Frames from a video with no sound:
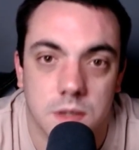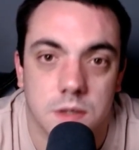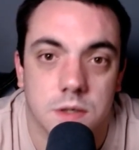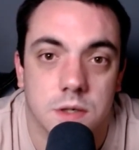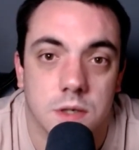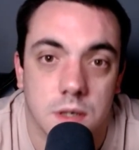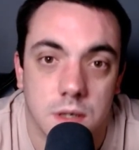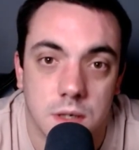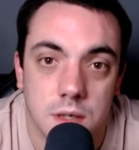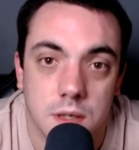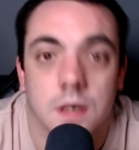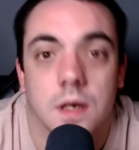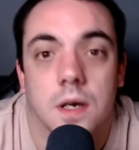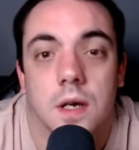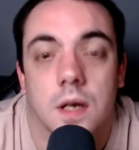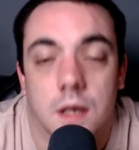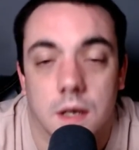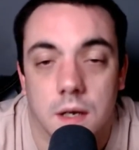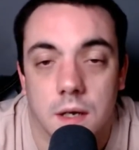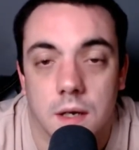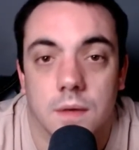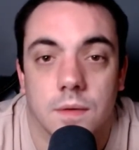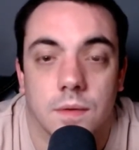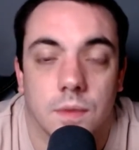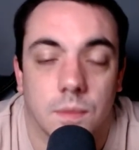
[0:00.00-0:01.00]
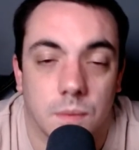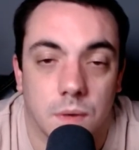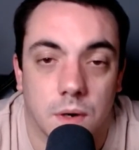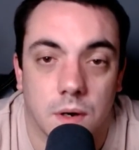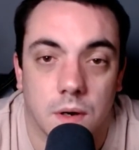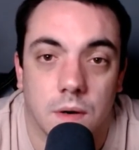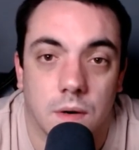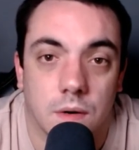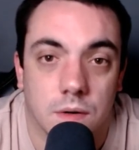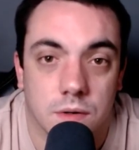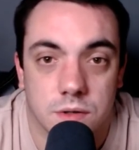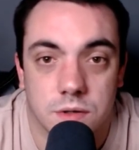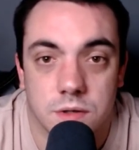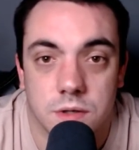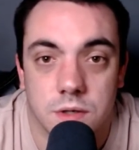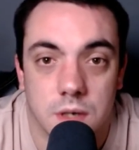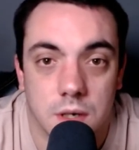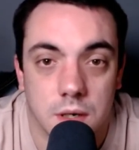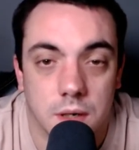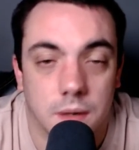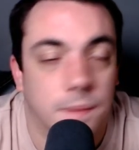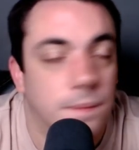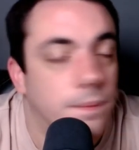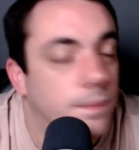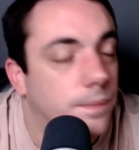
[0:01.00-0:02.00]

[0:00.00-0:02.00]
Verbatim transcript: G from last year.